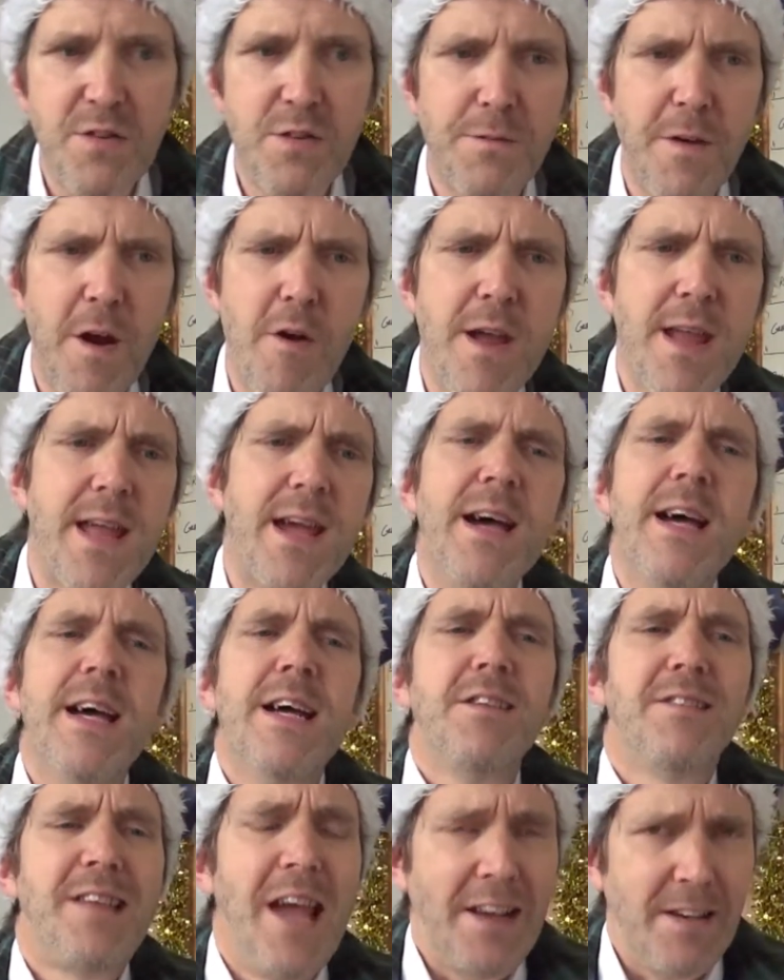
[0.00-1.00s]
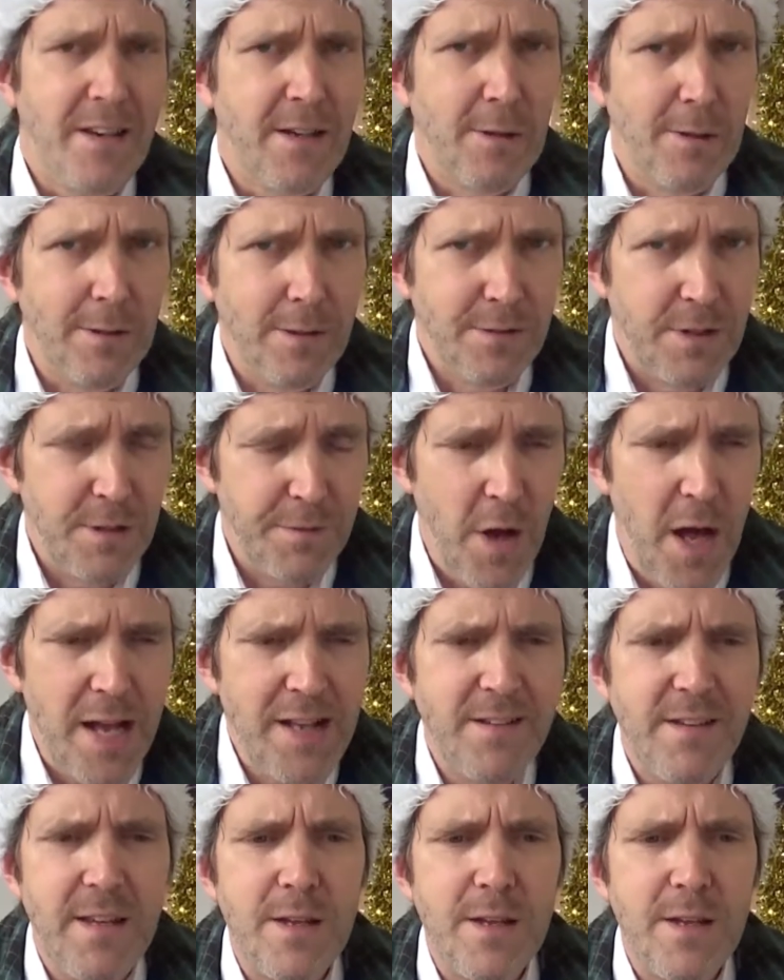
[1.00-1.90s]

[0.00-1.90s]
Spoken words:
is a very technical device.